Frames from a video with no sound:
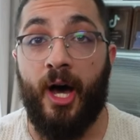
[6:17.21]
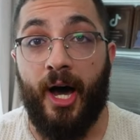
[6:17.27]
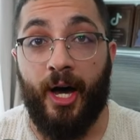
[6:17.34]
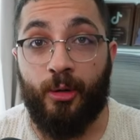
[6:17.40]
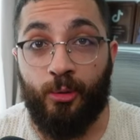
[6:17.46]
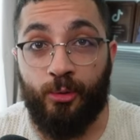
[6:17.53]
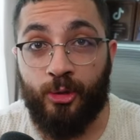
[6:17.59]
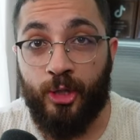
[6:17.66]

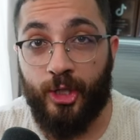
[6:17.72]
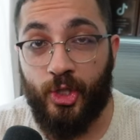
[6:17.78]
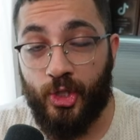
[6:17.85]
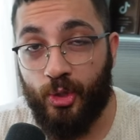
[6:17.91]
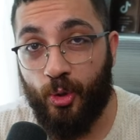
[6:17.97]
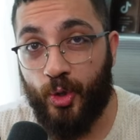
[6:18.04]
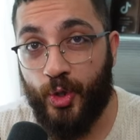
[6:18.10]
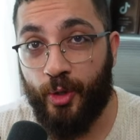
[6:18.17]
I don't touch
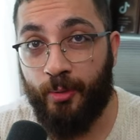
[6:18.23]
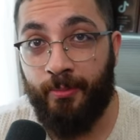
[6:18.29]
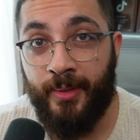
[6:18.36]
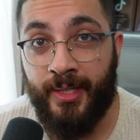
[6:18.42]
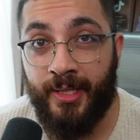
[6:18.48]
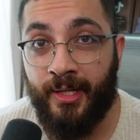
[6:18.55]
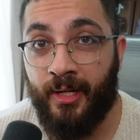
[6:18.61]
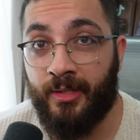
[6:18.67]
social
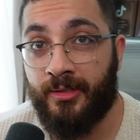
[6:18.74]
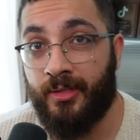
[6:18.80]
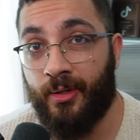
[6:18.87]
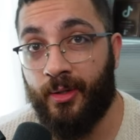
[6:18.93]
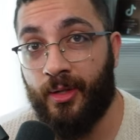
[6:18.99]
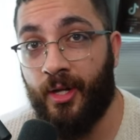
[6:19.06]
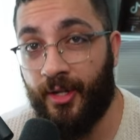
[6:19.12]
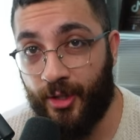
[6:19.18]
media until
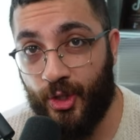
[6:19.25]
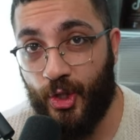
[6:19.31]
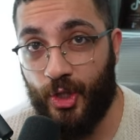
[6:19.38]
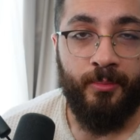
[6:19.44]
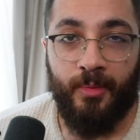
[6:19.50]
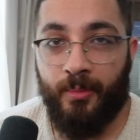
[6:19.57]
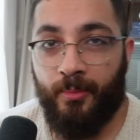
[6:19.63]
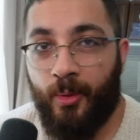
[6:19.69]

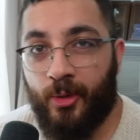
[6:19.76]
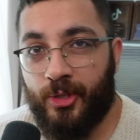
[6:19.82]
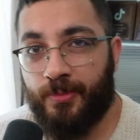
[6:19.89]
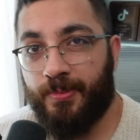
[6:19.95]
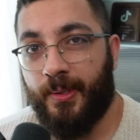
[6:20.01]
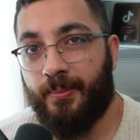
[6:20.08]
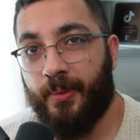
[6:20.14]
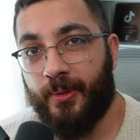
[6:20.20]
lunch. But most
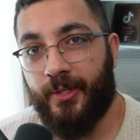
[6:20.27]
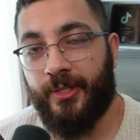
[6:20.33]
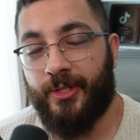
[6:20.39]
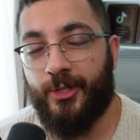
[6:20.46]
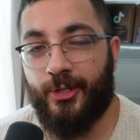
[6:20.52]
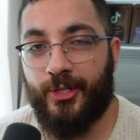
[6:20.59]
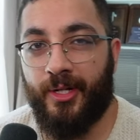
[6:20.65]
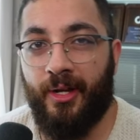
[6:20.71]
people, they're
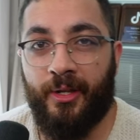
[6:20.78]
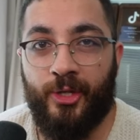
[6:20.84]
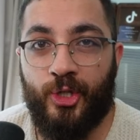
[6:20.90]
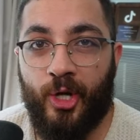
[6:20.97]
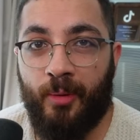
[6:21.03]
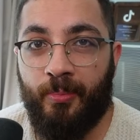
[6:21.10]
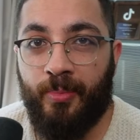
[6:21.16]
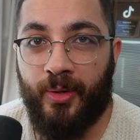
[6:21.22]
just gonna
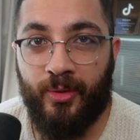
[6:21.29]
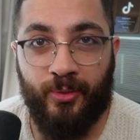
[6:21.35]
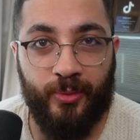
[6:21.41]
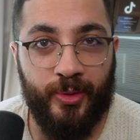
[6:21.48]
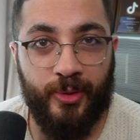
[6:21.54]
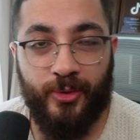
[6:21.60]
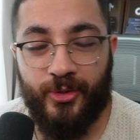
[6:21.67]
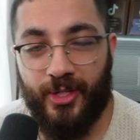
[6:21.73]
jump on
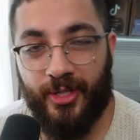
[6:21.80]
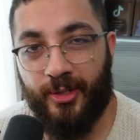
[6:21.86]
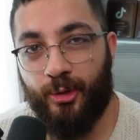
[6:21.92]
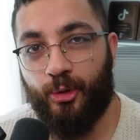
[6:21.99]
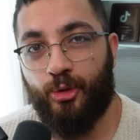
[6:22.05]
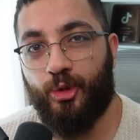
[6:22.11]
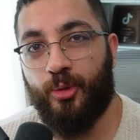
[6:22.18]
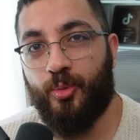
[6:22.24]
Reels and
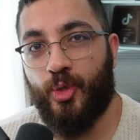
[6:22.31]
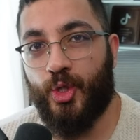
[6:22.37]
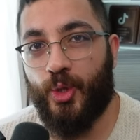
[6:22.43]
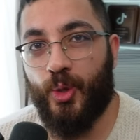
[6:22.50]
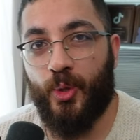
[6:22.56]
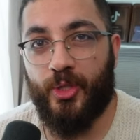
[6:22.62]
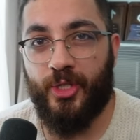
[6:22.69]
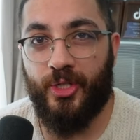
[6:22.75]
YouTube
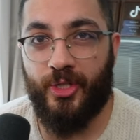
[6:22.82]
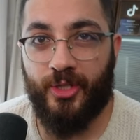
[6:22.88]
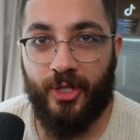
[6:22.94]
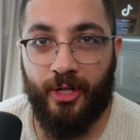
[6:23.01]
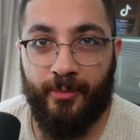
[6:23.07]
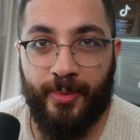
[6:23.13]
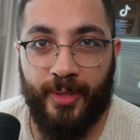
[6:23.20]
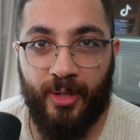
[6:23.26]
Shorts, and it's
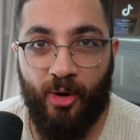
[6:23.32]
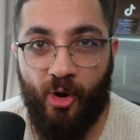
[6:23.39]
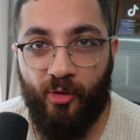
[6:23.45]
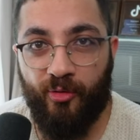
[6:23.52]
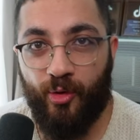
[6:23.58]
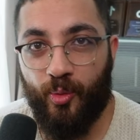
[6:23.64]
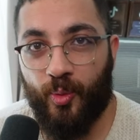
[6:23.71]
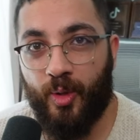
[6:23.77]
gonna be
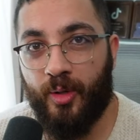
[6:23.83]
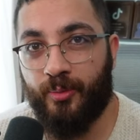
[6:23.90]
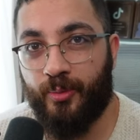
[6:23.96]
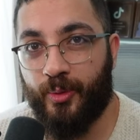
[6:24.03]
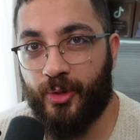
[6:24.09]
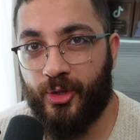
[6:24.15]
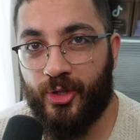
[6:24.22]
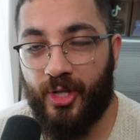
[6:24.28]
overwhelmed
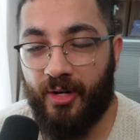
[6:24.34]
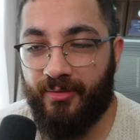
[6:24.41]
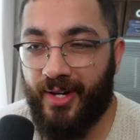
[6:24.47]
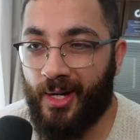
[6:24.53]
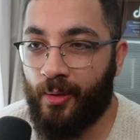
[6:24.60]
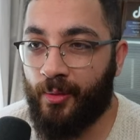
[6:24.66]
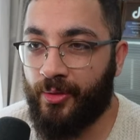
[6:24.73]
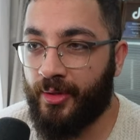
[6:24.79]
with stuff.
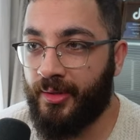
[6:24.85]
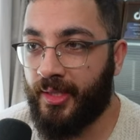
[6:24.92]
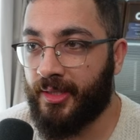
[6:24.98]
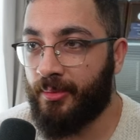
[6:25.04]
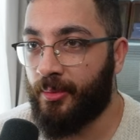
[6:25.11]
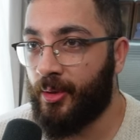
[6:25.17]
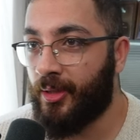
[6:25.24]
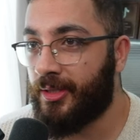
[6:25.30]
I don't think the
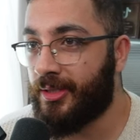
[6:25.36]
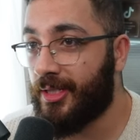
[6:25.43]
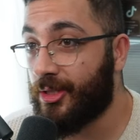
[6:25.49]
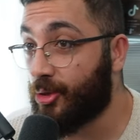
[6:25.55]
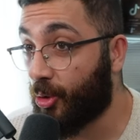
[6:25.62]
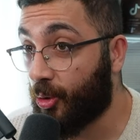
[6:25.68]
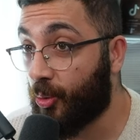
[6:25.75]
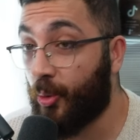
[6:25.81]

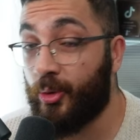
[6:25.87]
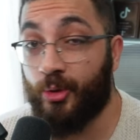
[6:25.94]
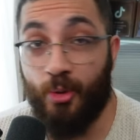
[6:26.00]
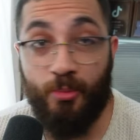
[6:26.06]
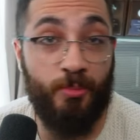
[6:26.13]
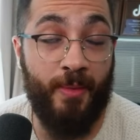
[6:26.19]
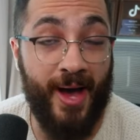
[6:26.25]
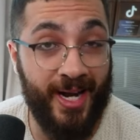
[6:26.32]
communities are going
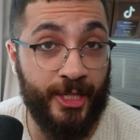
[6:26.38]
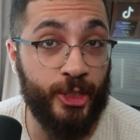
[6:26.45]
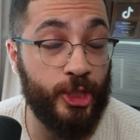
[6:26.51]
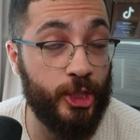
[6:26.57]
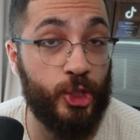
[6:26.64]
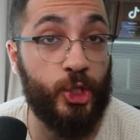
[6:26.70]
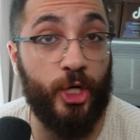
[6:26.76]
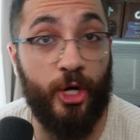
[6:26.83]
to match
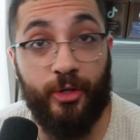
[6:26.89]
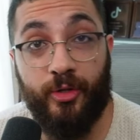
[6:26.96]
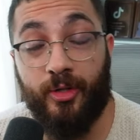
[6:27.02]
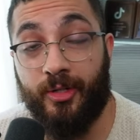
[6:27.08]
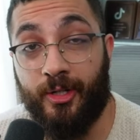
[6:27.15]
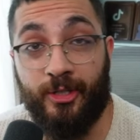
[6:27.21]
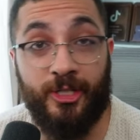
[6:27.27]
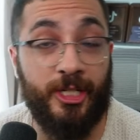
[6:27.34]
each other
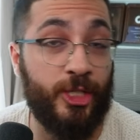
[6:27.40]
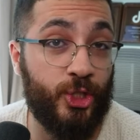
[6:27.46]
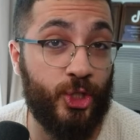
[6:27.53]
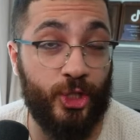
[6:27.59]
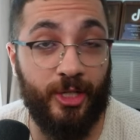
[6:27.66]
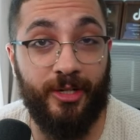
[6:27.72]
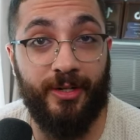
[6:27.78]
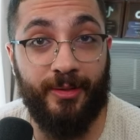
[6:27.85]
because
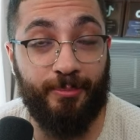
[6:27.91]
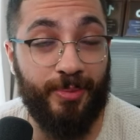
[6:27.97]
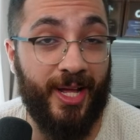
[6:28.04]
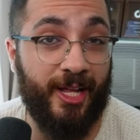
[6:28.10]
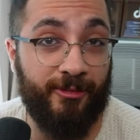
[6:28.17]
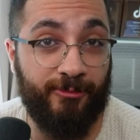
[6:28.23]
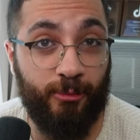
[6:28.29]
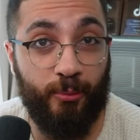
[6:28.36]
each uh,
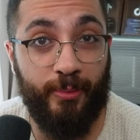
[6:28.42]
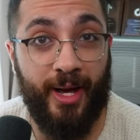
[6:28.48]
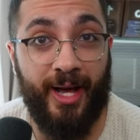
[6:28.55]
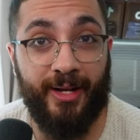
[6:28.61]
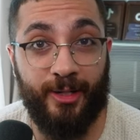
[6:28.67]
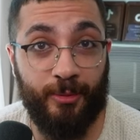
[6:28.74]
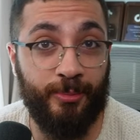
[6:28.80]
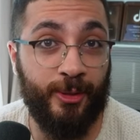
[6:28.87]
platform ha
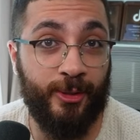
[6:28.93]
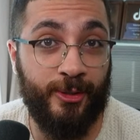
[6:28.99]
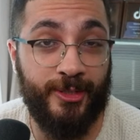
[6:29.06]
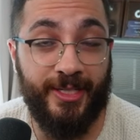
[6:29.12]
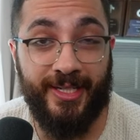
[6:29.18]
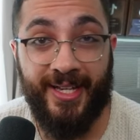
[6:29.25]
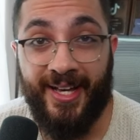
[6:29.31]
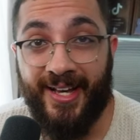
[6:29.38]

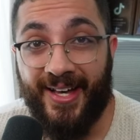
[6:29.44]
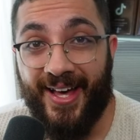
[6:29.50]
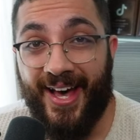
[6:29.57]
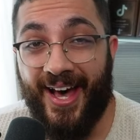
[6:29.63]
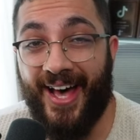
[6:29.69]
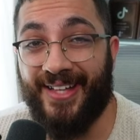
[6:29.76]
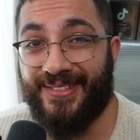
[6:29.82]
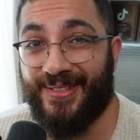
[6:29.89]
community
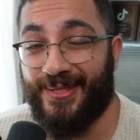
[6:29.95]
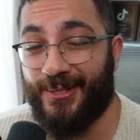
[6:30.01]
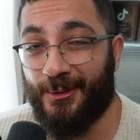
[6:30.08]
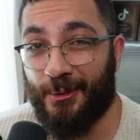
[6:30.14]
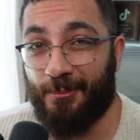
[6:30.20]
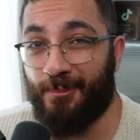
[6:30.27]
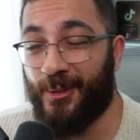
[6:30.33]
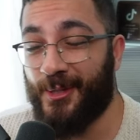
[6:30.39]
has its
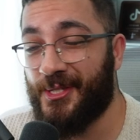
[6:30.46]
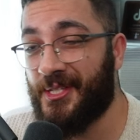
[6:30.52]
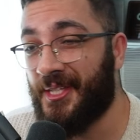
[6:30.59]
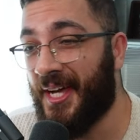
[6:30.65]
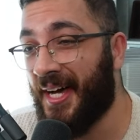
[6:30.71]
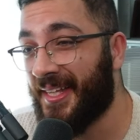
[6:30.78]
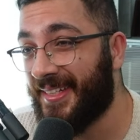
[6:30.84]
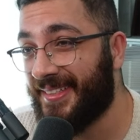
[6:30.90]
own
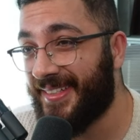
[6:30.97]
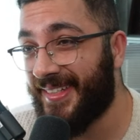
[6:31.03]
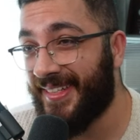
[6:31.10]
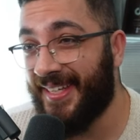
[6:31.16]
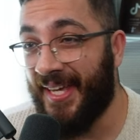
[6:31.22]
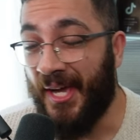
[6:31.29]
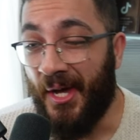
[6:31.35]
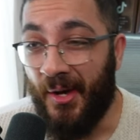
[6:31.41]

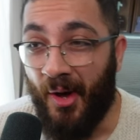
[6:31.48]
personality.